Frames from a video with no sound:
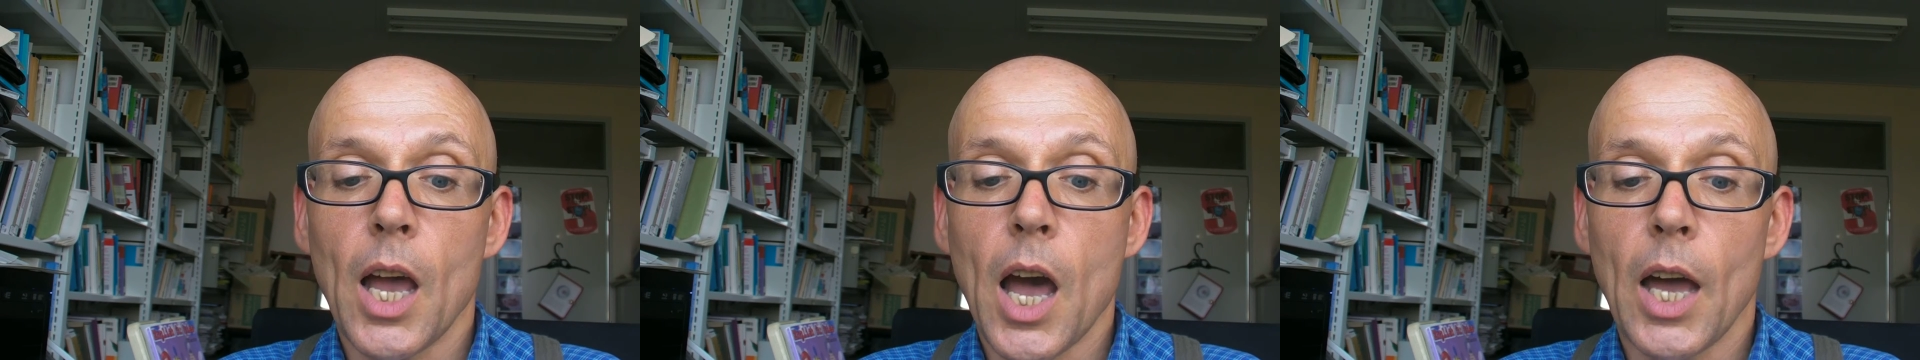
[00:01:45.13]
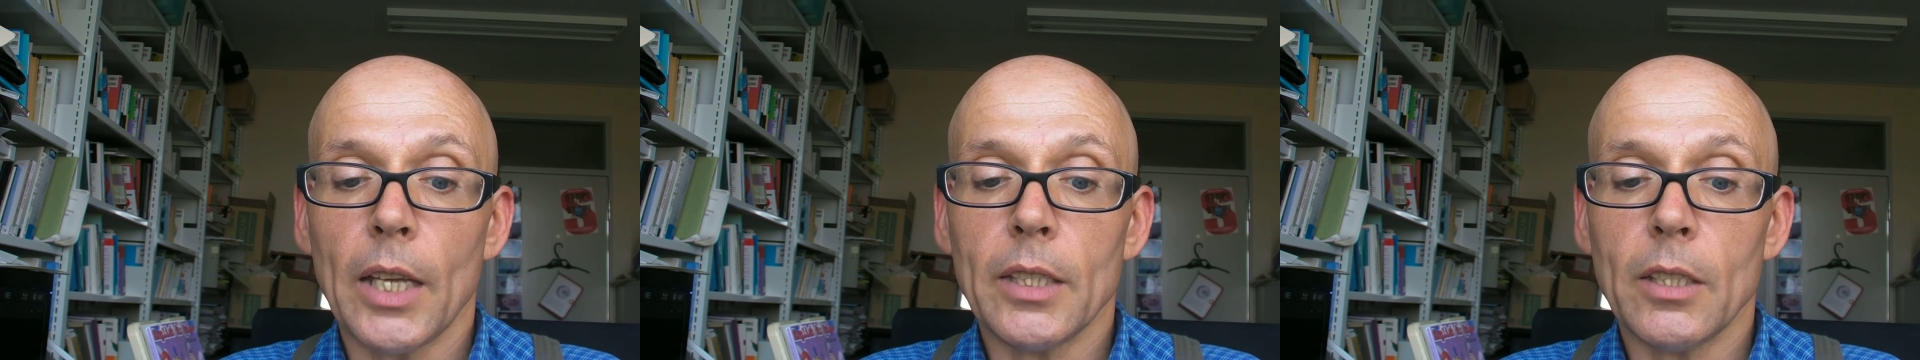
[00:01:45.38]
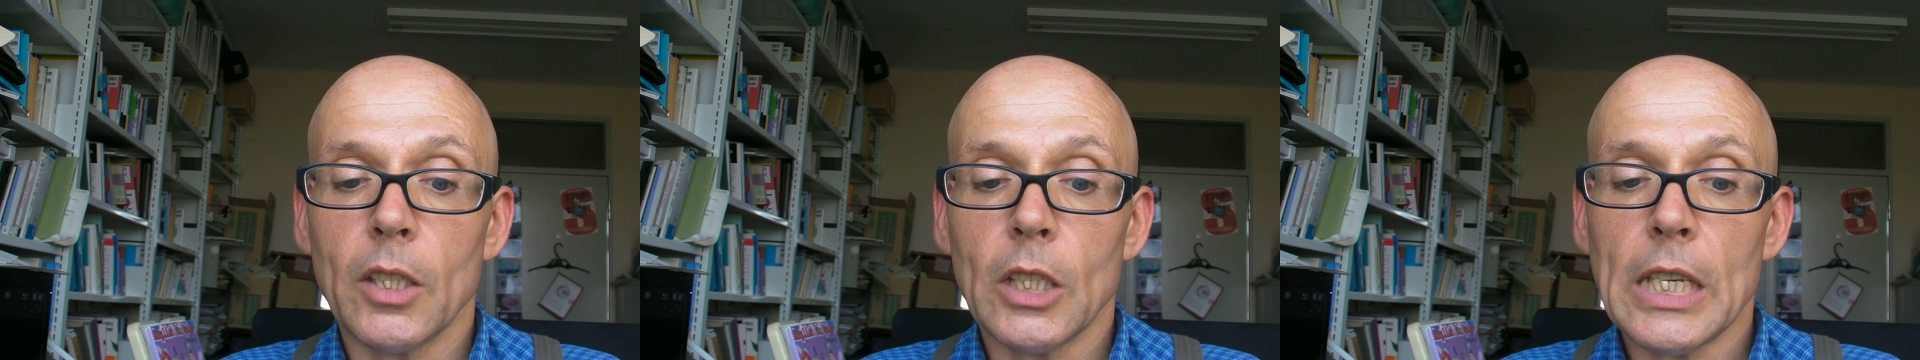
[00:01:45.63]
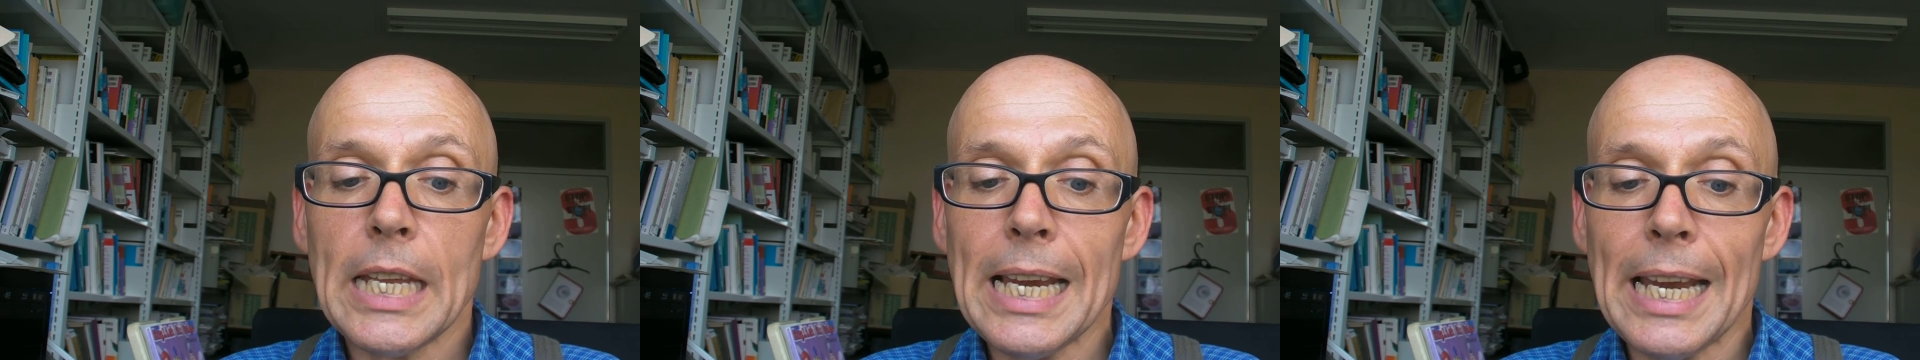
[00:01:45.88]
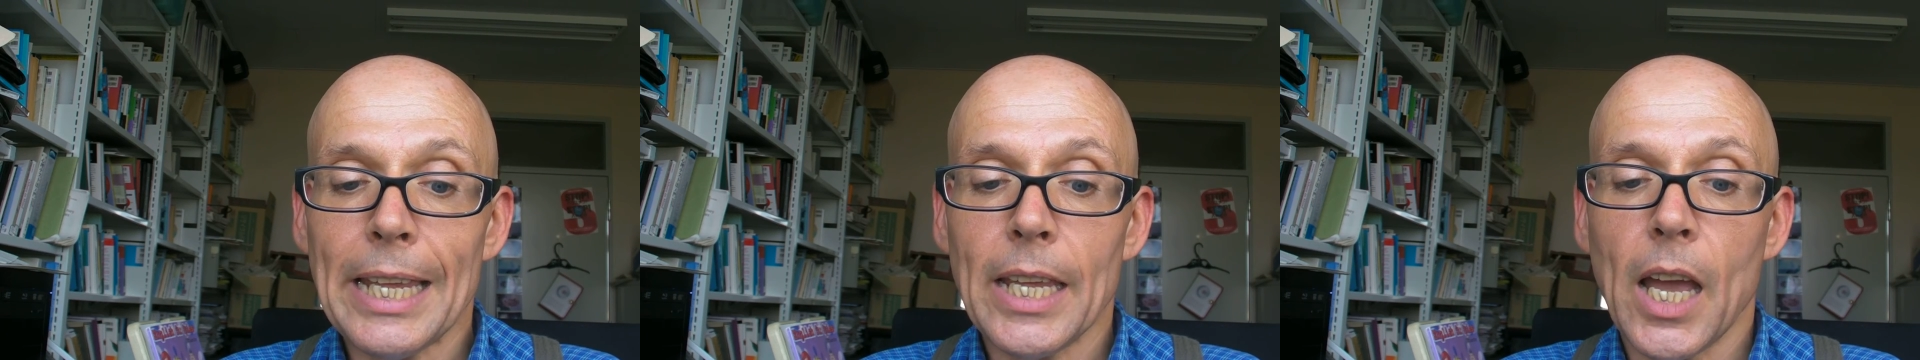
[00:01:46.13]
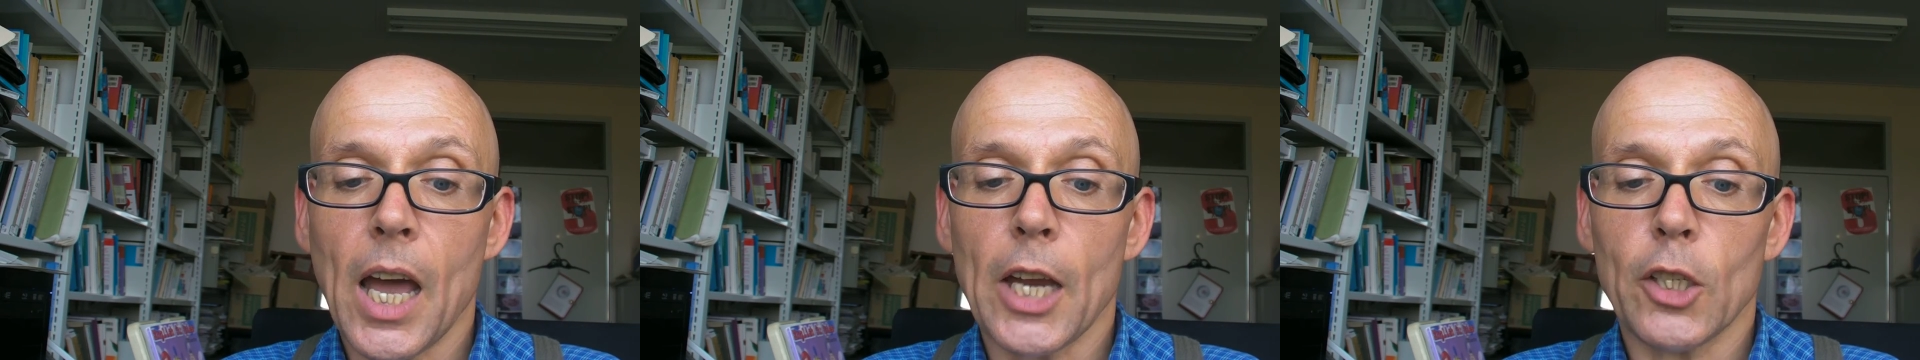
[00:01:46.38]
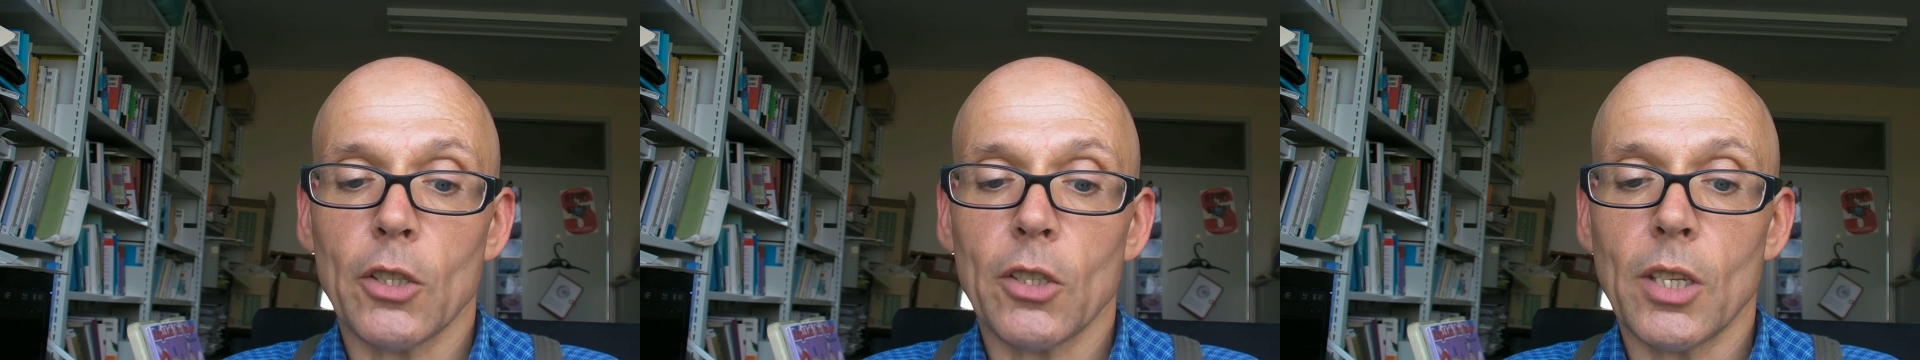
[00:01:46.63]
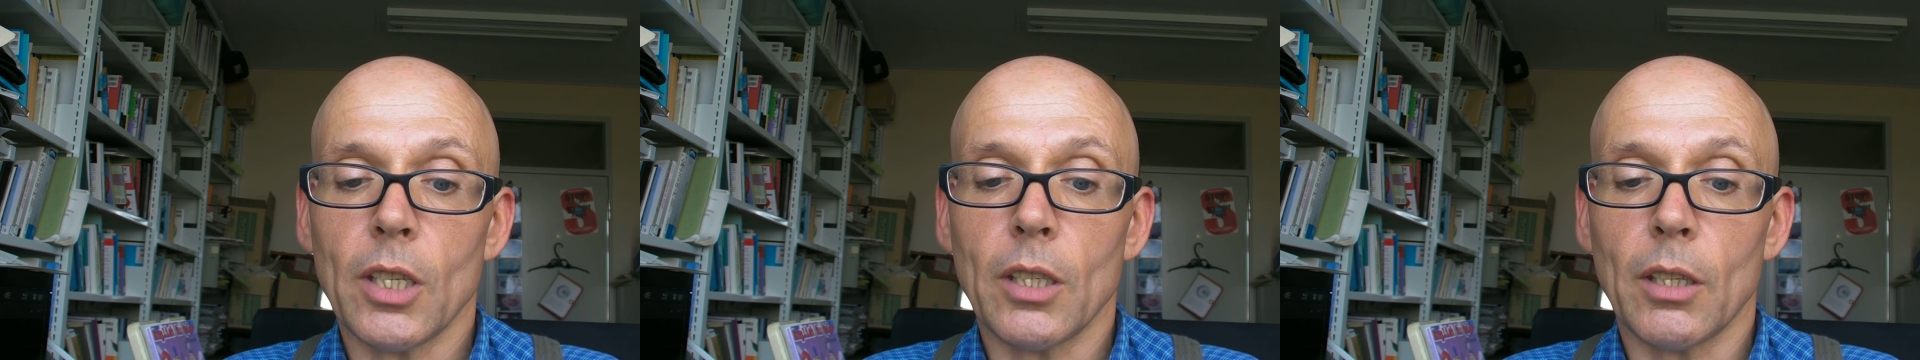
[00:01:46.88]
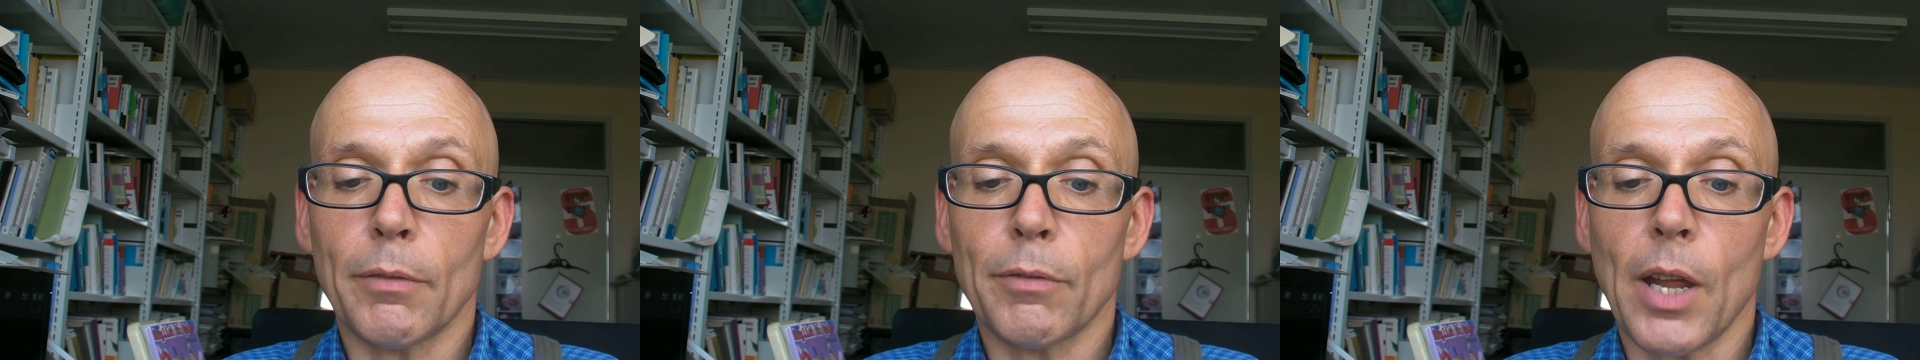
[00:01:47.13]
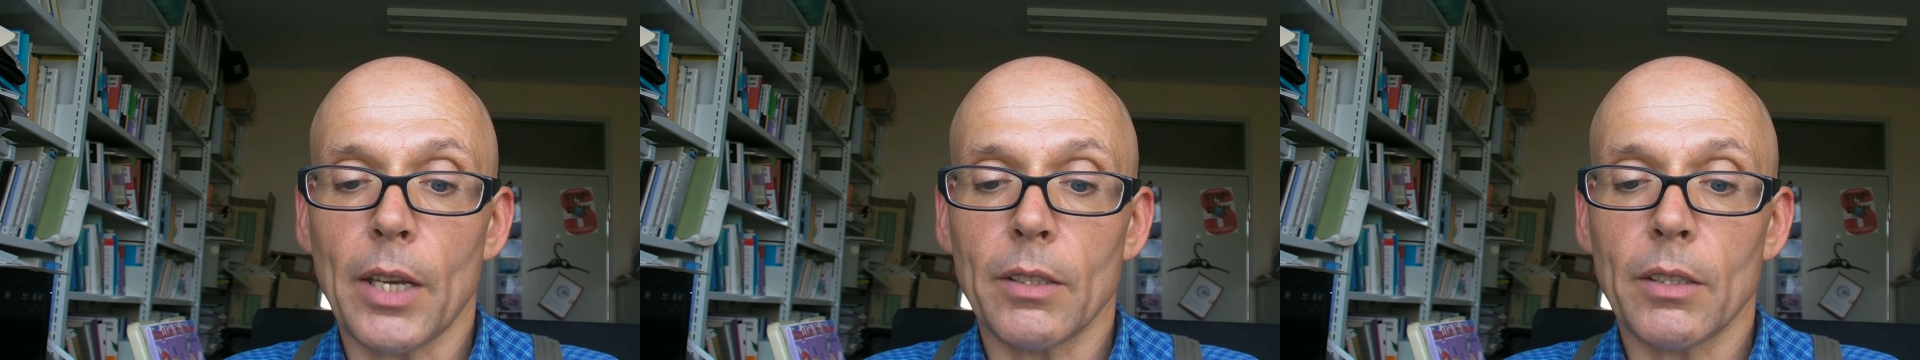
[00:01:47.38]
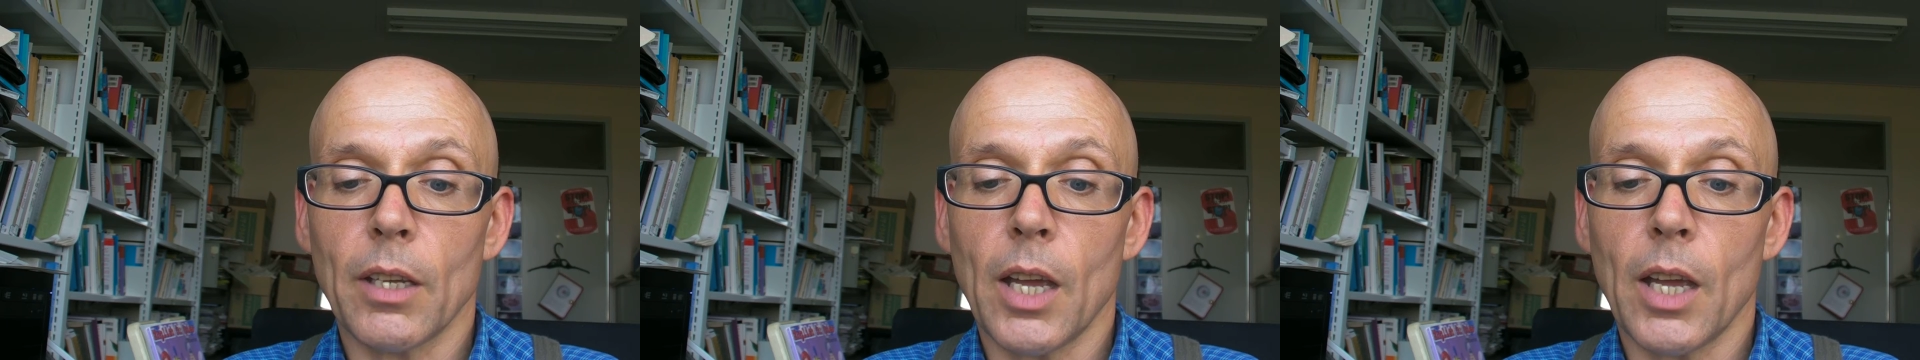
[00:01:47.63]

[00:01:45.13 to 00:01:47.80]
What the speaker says: Ideally, I should sit at the front